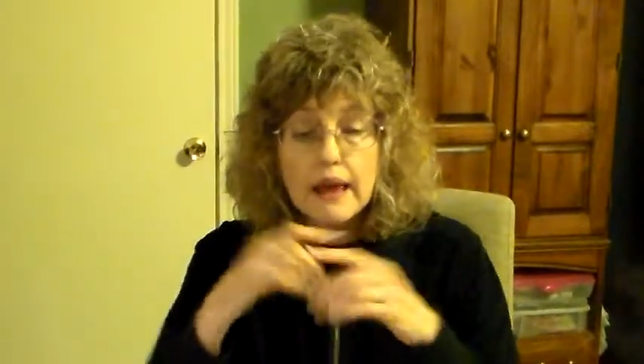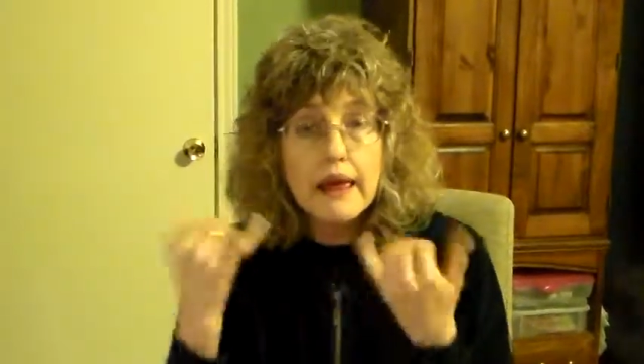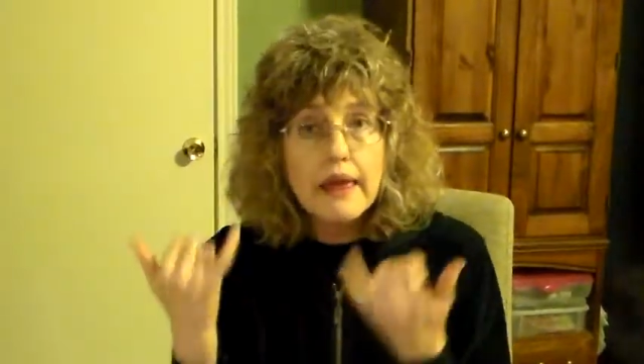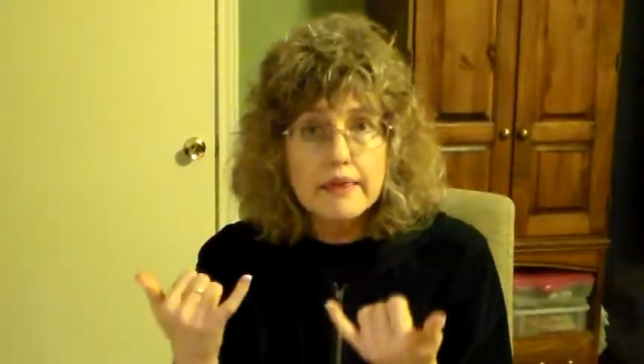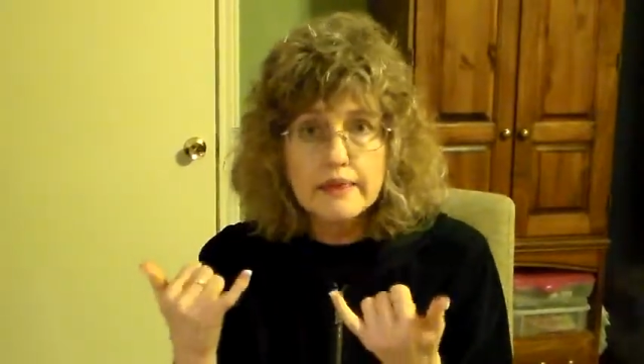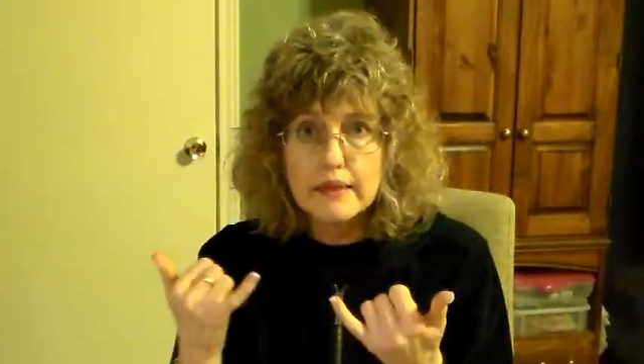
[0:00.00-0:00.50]

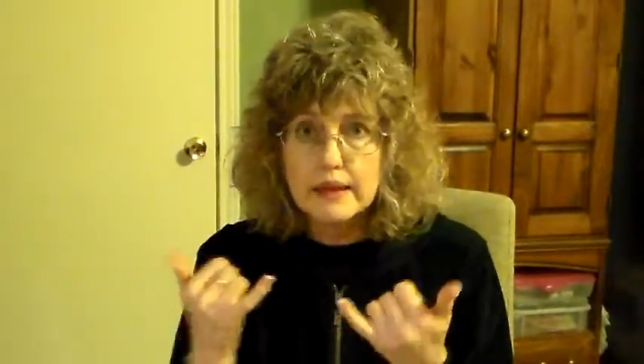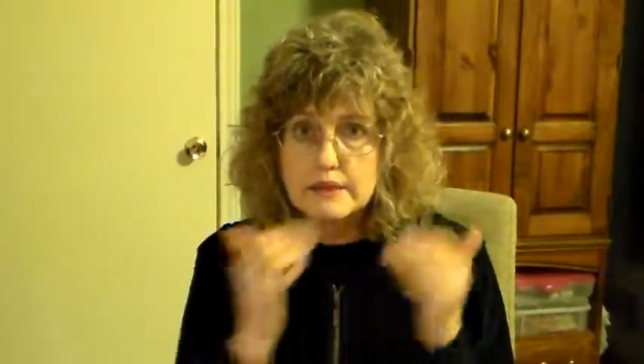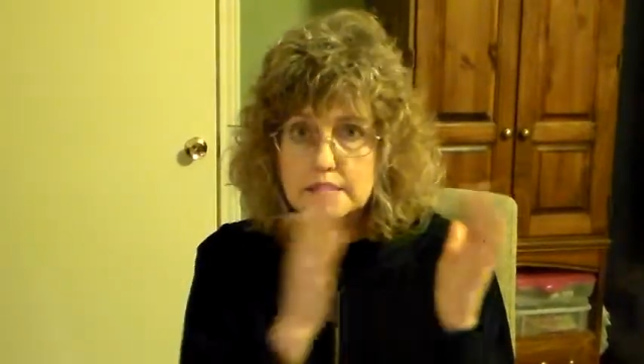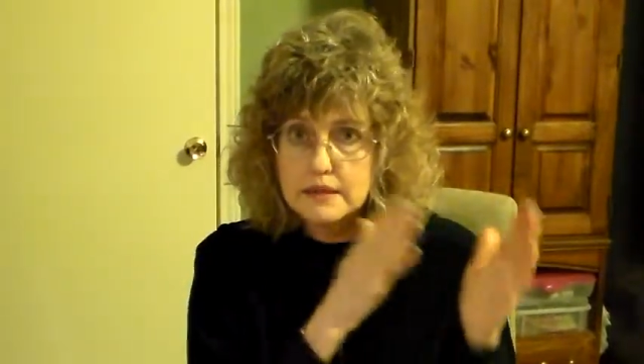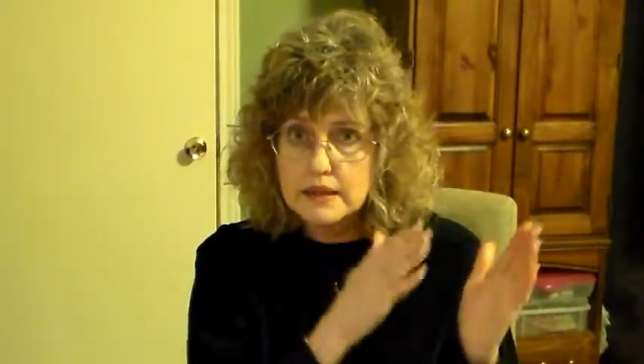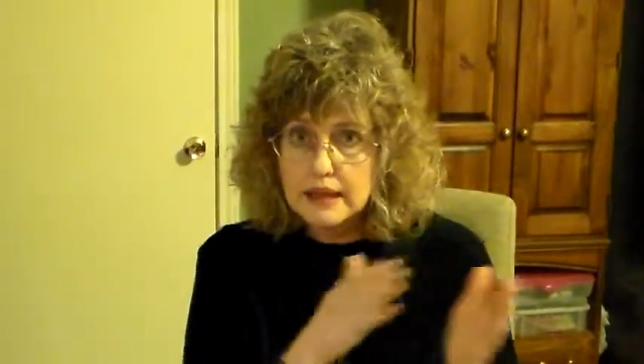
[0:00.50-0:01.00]
able to
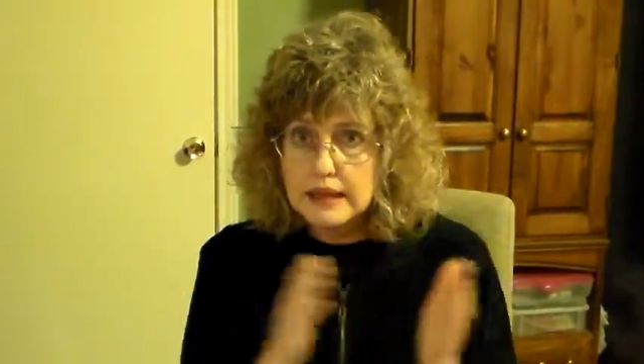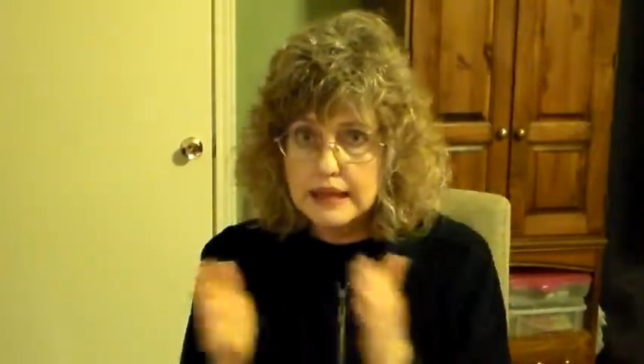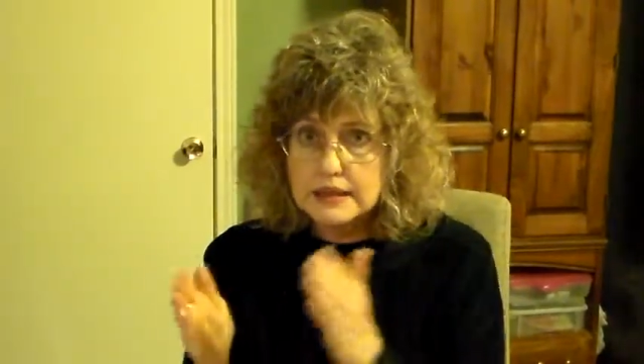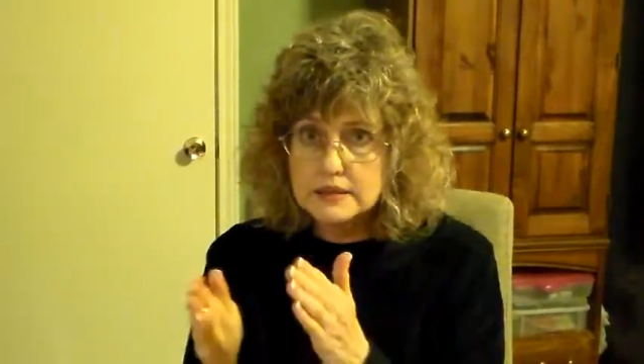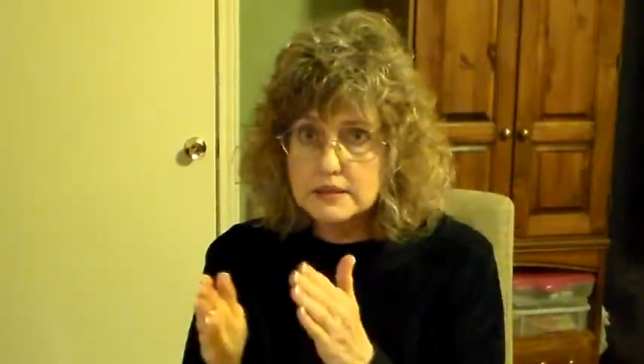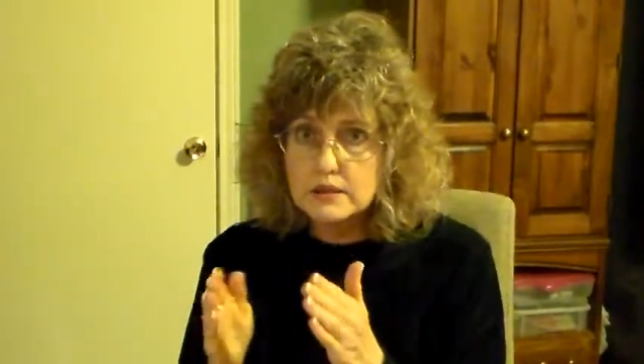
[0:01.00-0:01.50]

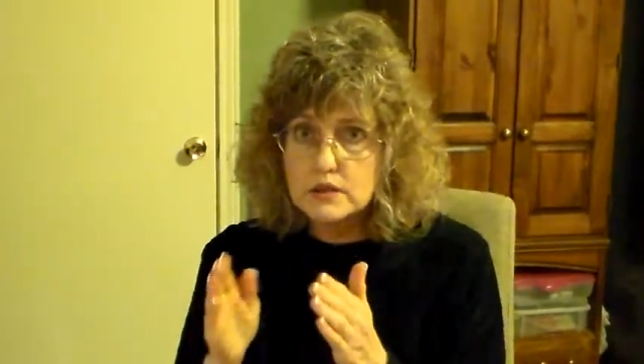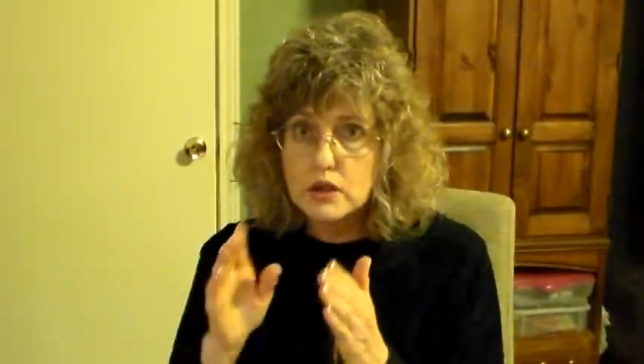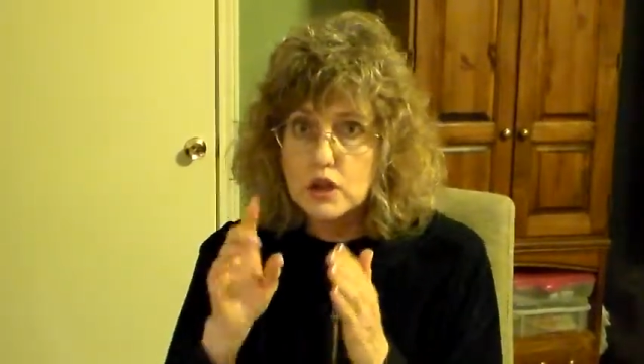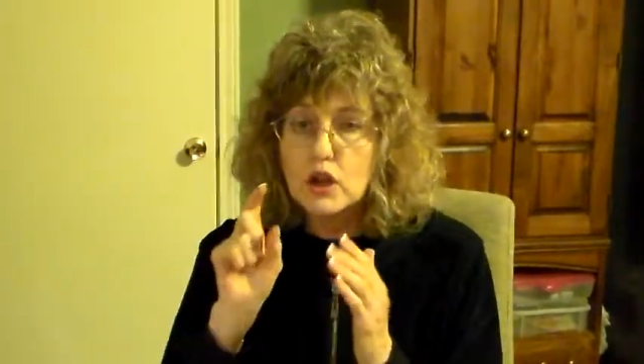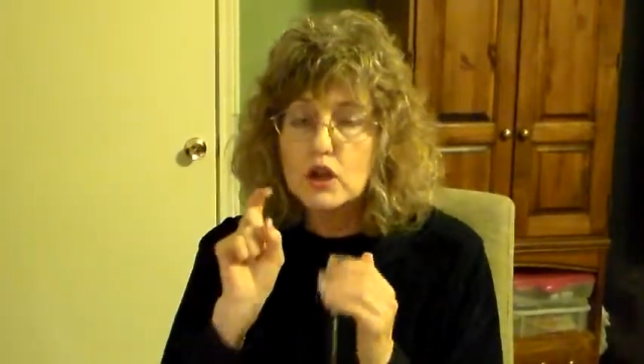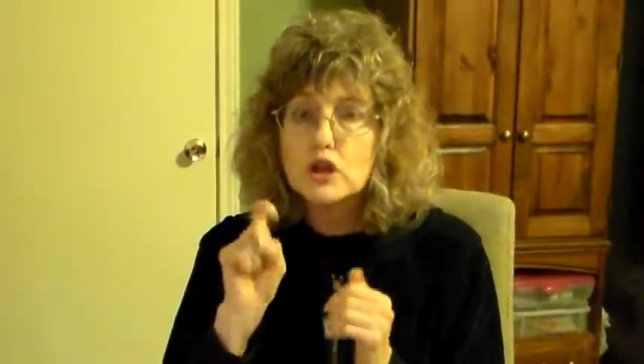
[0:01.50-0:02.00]
write